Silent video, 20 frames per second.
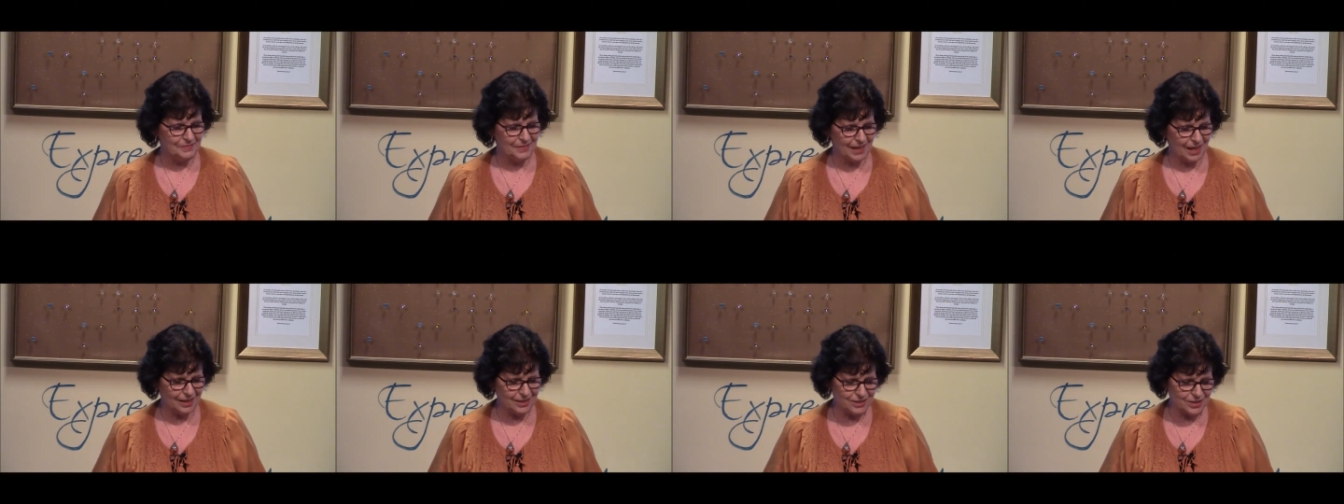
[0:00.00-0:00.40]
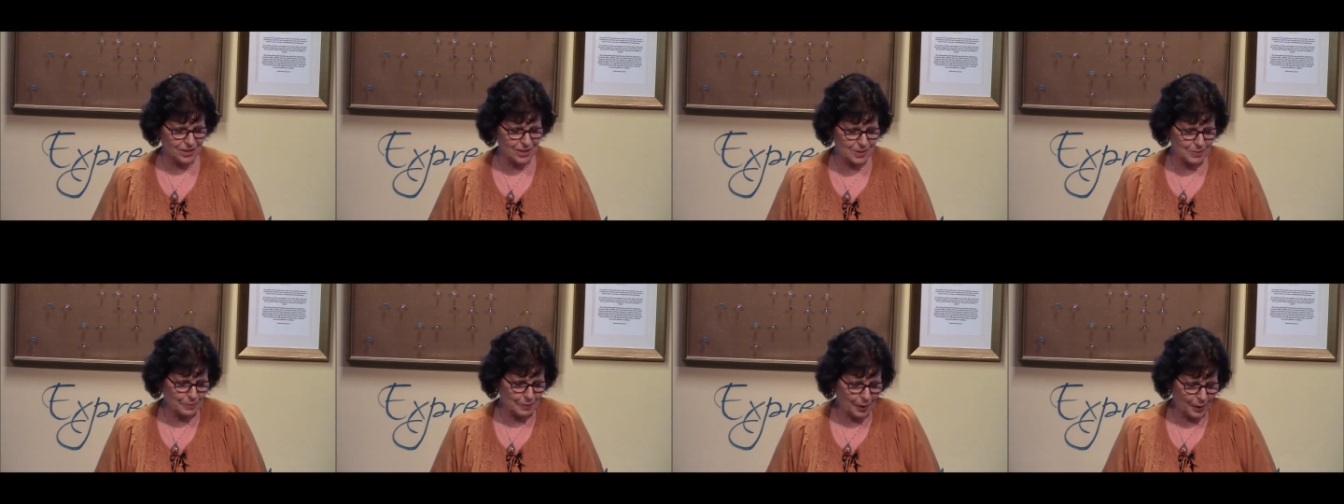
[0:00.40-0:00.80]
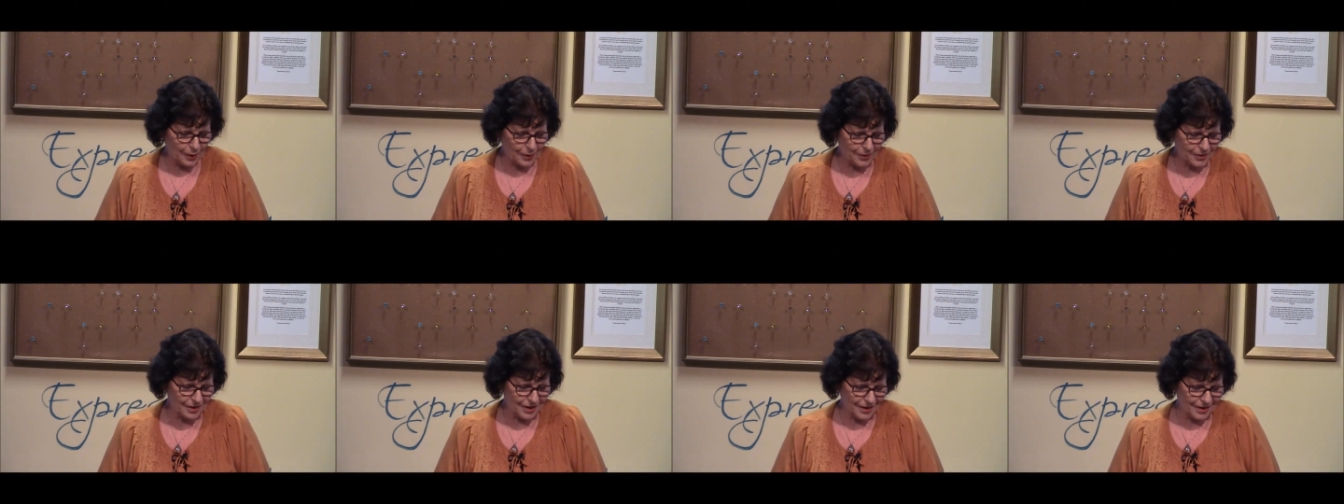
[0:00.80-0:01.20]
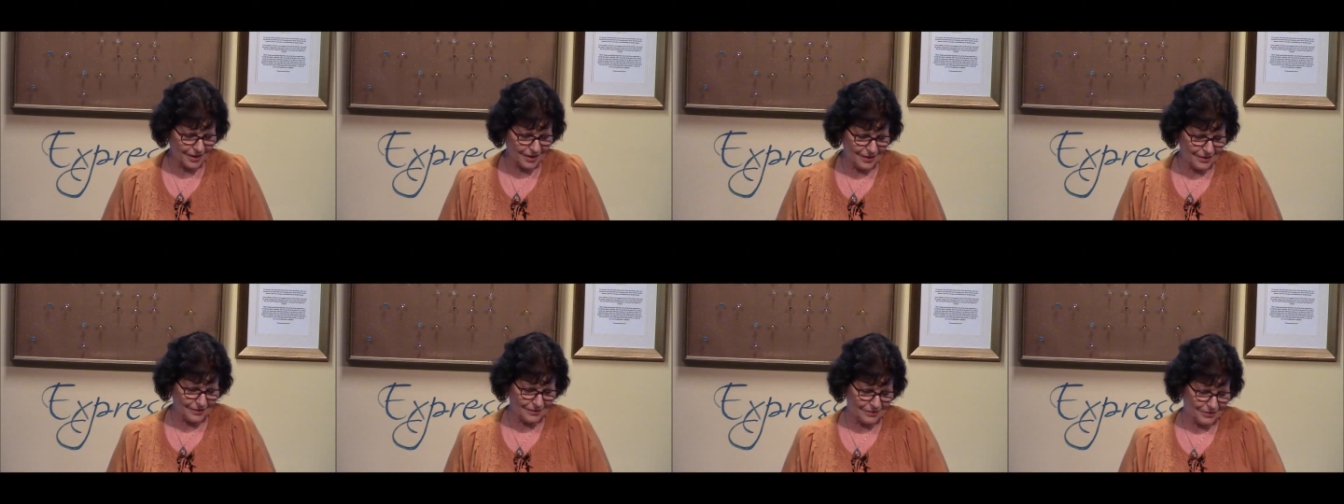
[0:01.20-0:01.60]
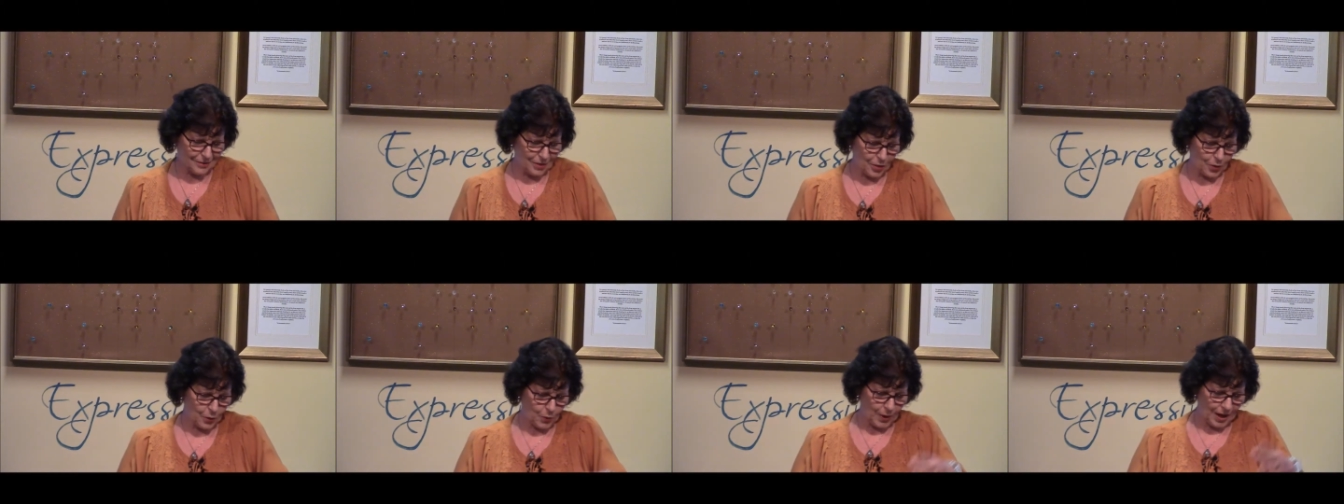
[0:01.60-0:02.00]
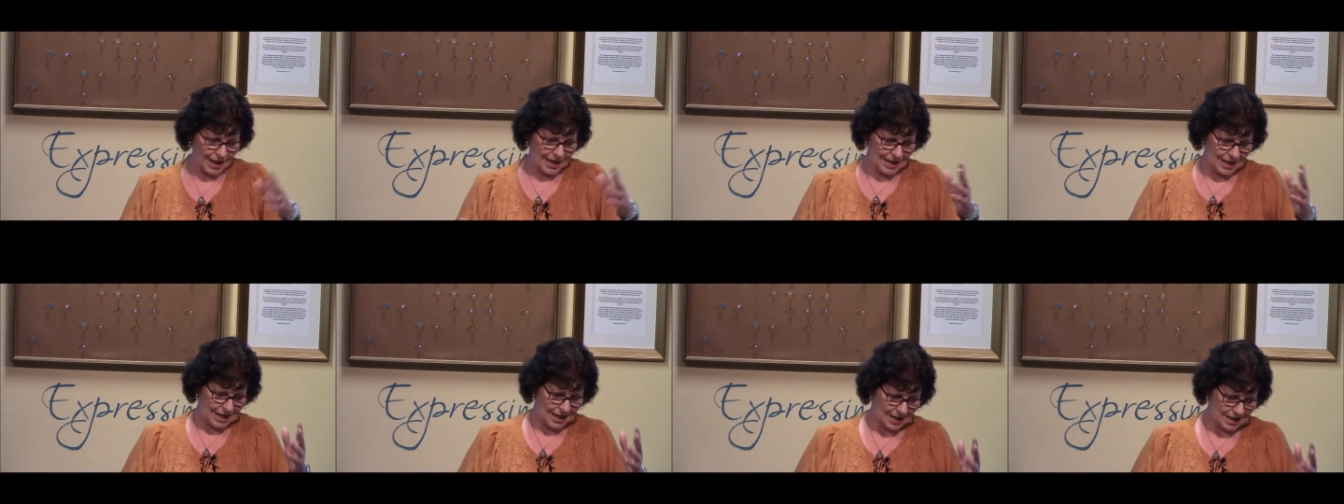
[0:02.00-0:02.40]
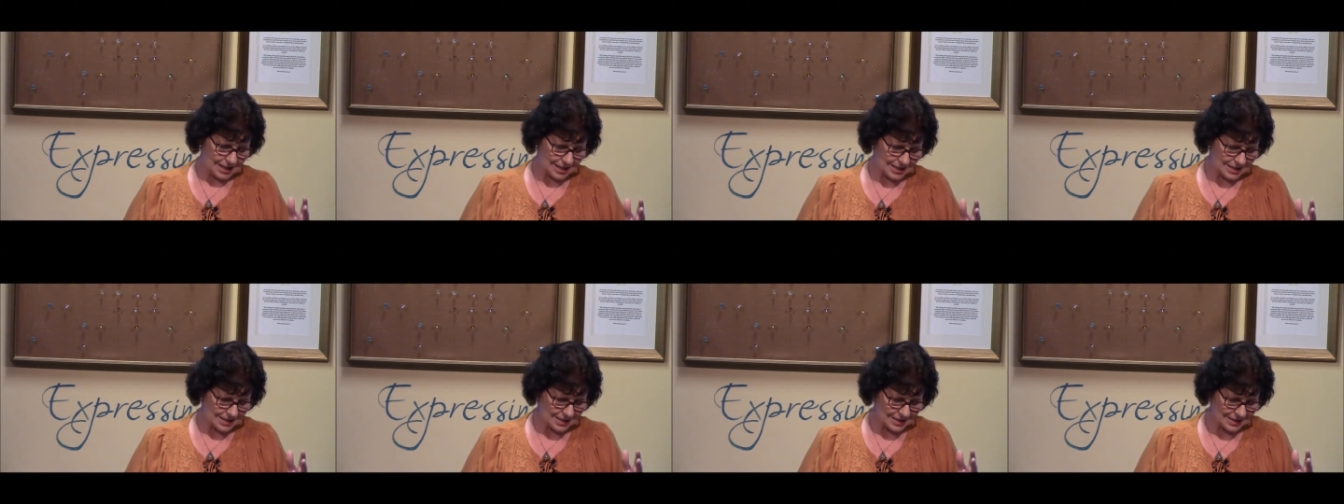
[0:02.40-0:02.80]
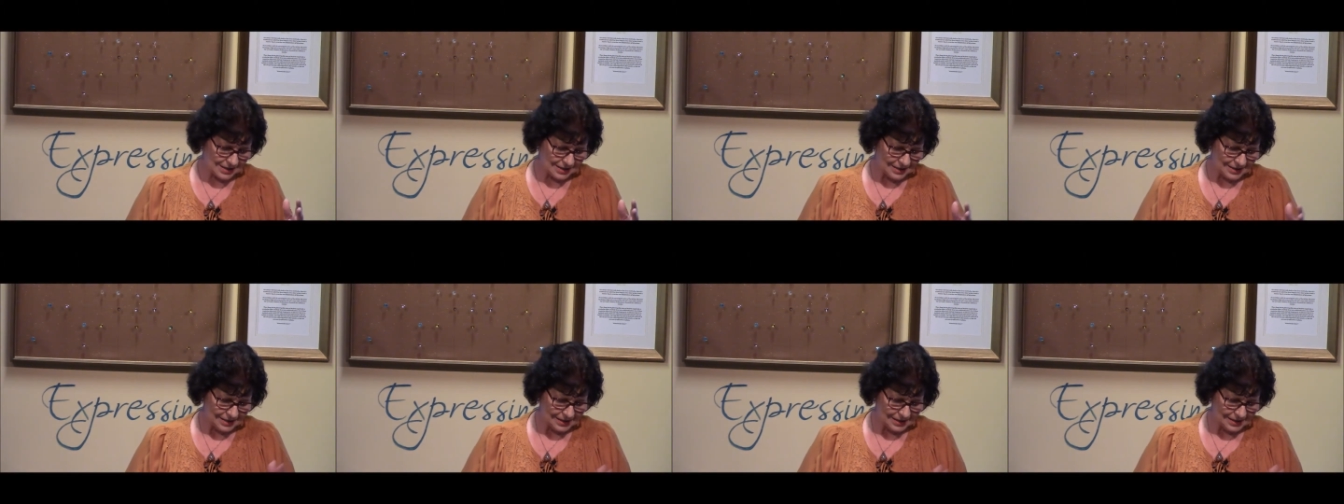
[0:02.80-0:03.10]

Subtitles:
That's just part of the way it is.